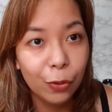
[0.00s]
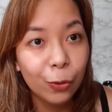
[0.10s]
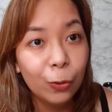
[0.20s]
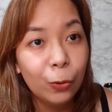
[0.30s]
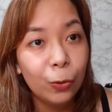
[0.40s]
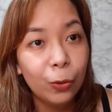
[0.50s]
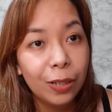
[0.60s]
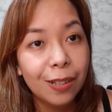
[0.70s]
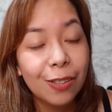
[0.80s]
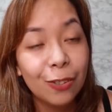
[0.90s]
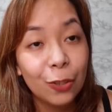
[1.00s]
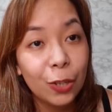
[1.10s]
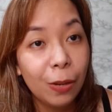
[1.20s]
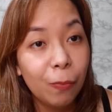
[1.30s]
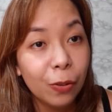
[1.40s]
So, that's
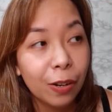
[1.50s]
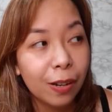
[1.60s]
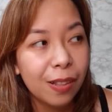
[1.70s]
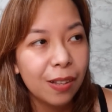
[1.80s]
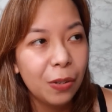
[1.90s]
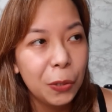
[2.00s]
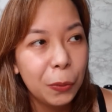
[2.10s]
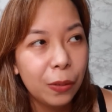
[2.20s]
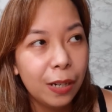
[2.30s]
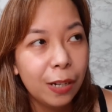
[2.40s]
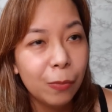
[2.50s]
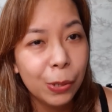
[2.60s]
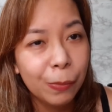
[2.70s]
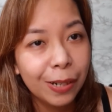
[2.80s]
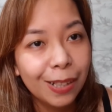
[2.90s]
cheaper, kasi usually, di ba
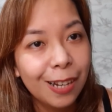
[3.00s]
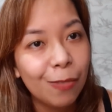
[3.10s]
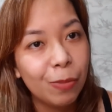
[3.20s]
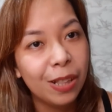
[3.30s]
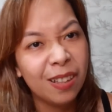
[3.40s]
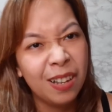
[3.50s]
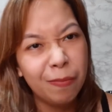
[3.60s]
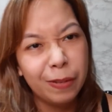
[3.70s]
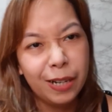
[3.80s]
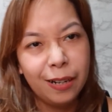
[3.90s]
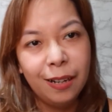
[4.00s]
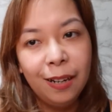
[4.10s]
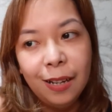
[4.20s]
yung mga treatments ngayon, parang